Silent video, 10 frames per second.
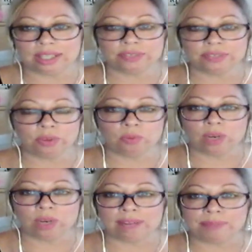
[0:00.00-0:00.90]
from what
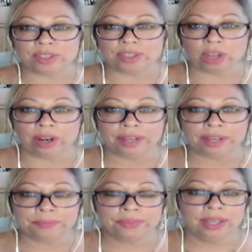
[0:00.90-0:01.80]
I've been taught,
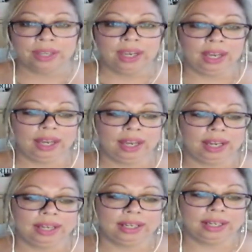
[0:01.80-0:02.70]

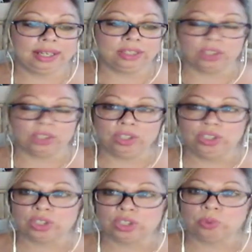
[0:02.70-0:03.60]
uh, and so you
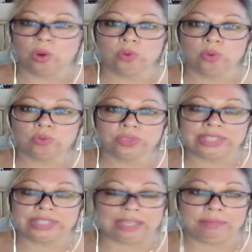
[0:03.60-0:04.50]
just won't
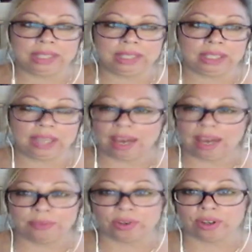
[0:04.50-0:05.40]
see me
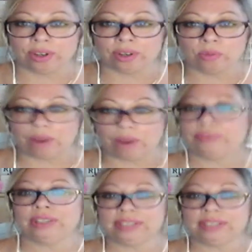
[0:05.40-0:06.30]
ever
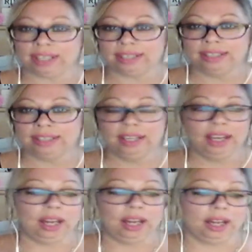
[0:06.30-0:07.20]
reference it.
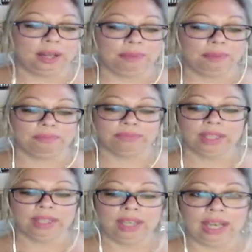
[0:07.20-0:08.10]
Um,
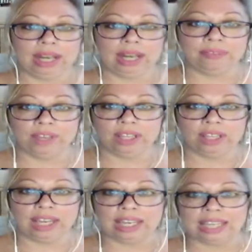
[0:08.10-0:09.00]
and I feel
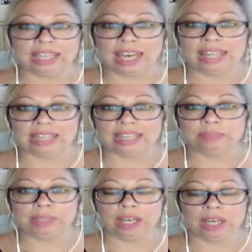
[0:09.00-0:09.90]
like, again, that's
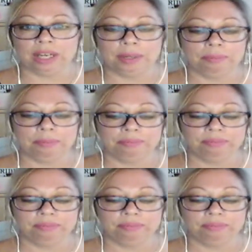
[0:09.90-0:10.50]
become